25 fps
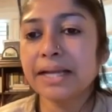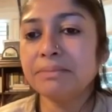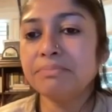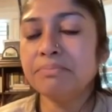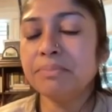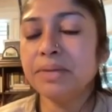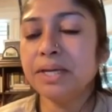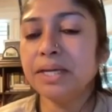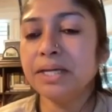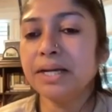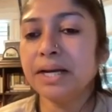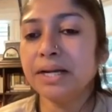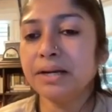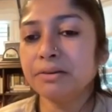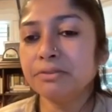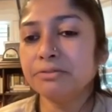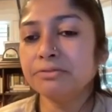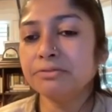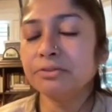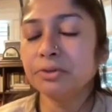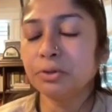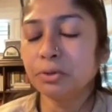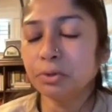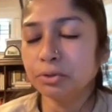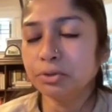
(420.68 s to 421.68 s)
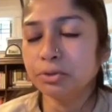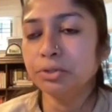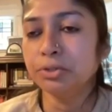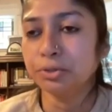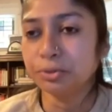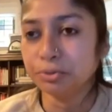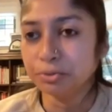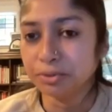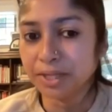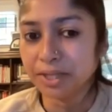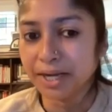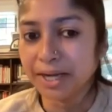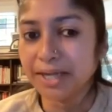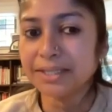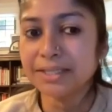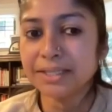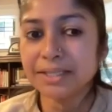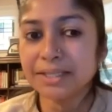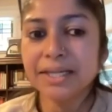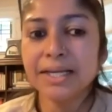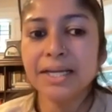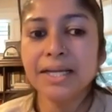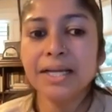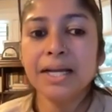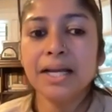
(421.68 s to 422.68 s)
helped me kind of go through that.
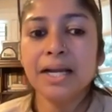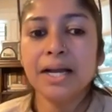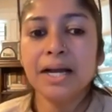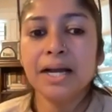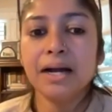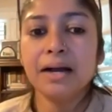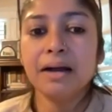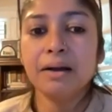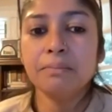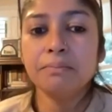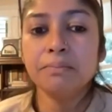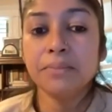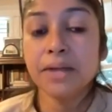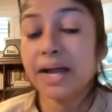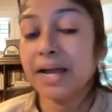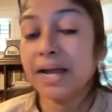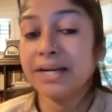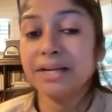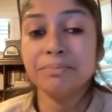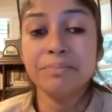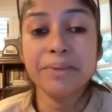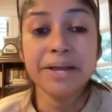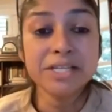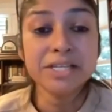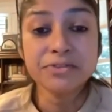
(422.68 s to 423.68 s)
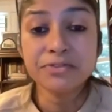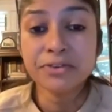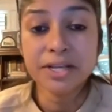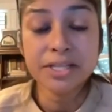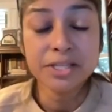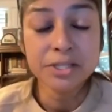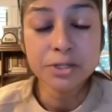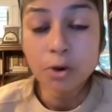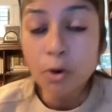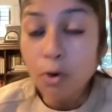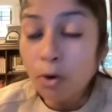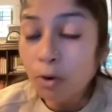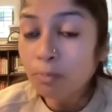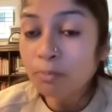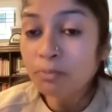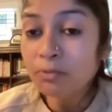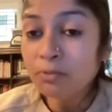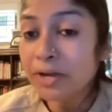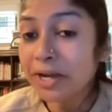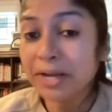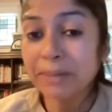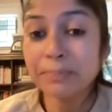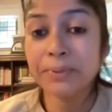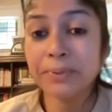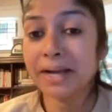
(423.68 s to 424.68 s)
I had a best friend's home
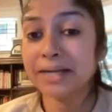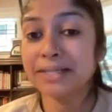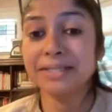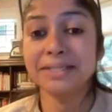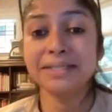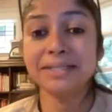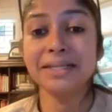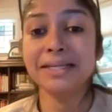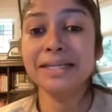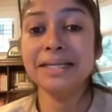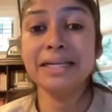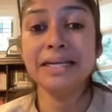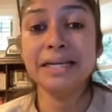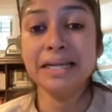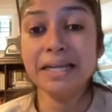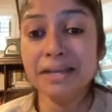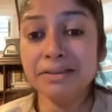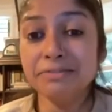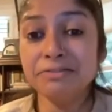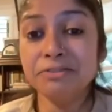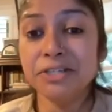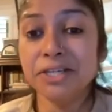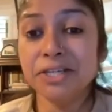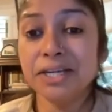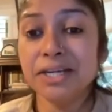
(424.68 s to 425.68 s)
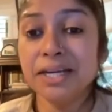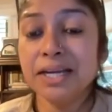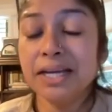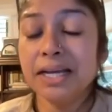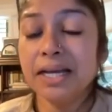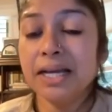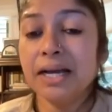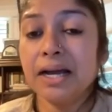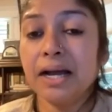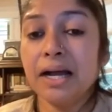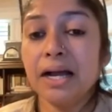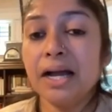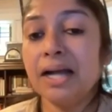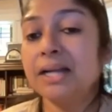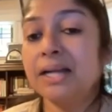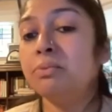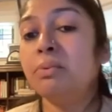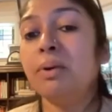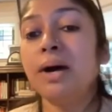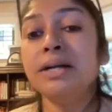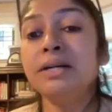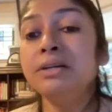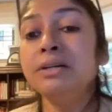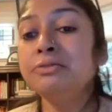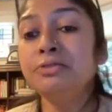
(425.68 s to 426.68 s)
where I practically lived. I
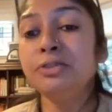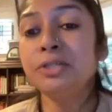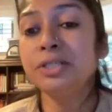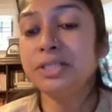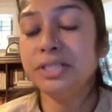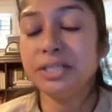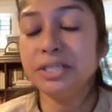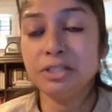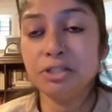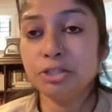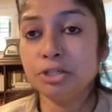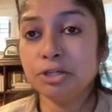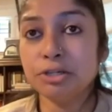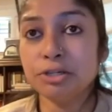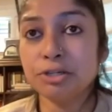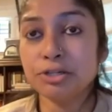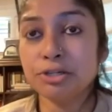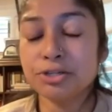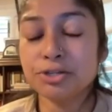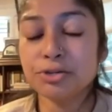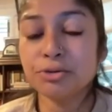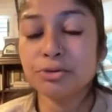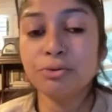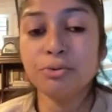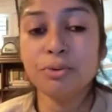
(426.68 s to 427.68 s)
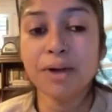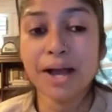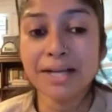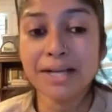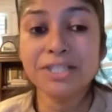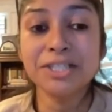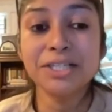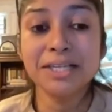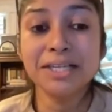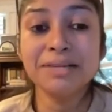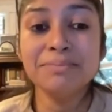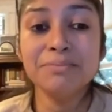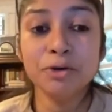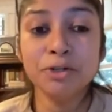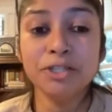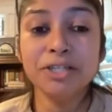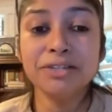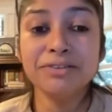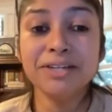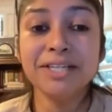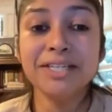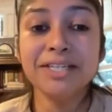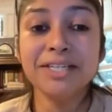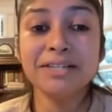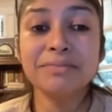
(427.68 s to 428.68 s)
had wonderful teachers who actually
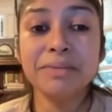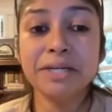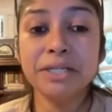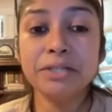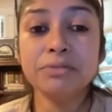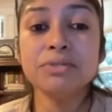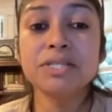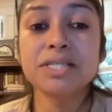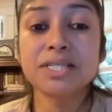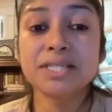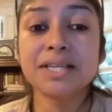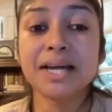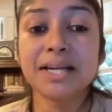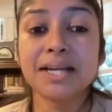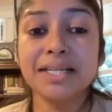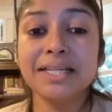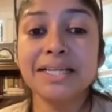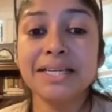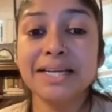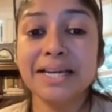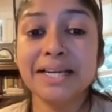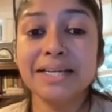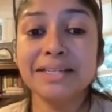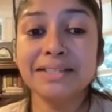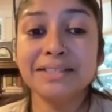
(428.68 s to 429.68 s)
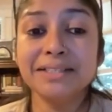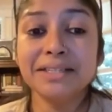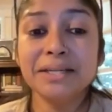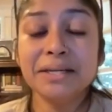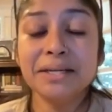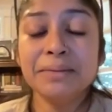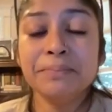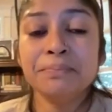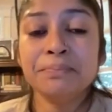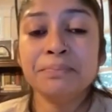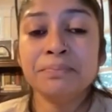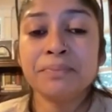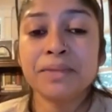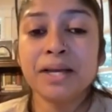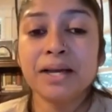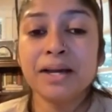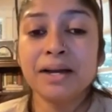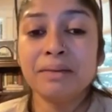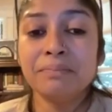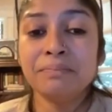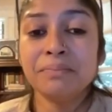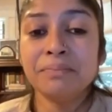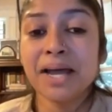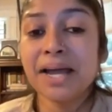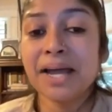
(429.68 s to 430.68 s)
motivated me to study. And
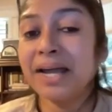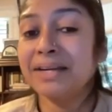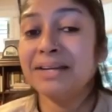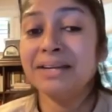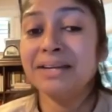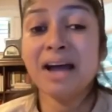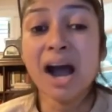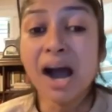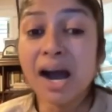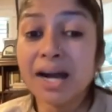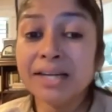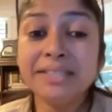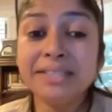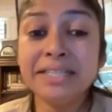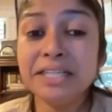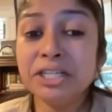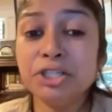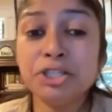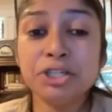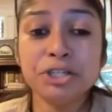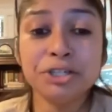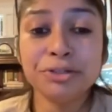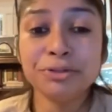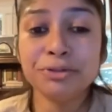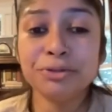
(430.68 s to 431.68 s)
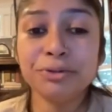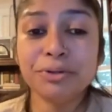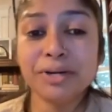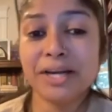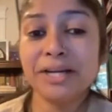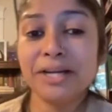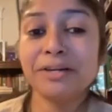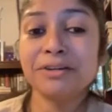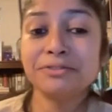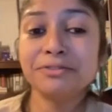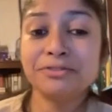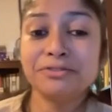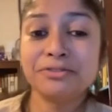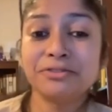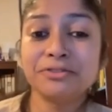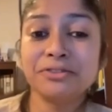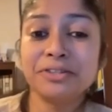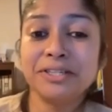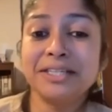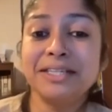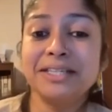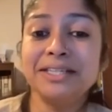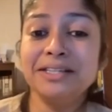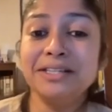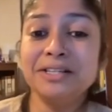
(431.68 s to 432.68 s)
I had an art teacher who kind of
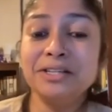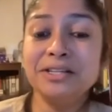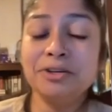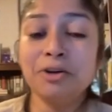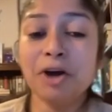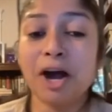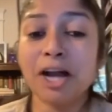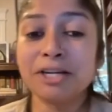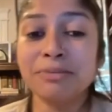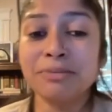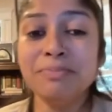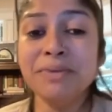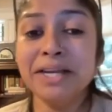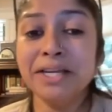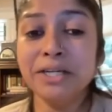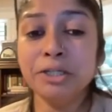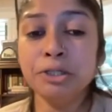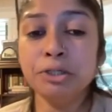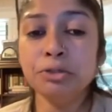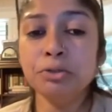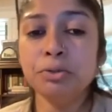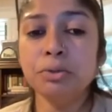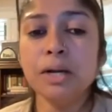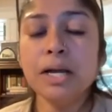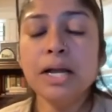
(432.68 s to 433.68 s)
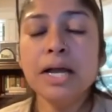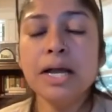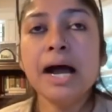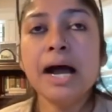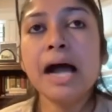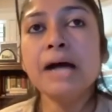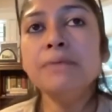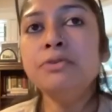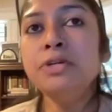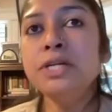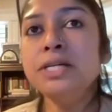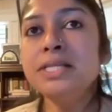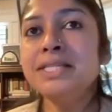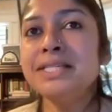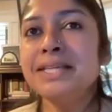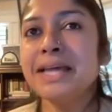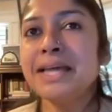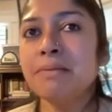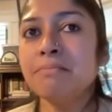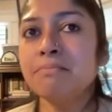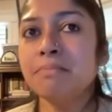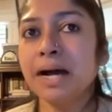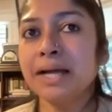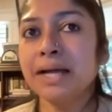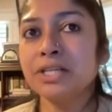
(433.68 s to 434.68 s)
got me into, I wouldn't
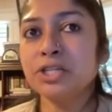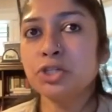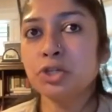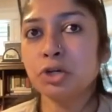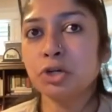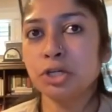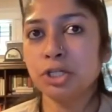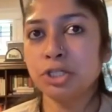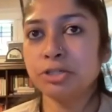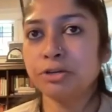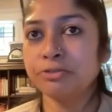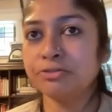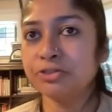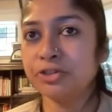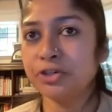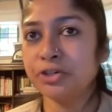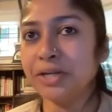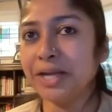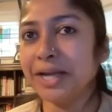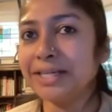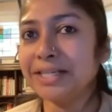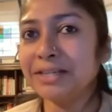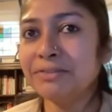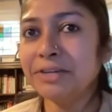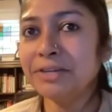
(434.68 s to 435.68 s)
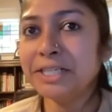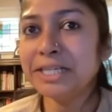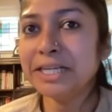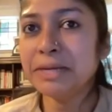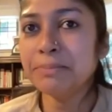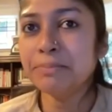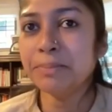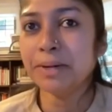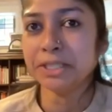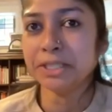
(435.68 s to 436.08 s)
say my search of creativity,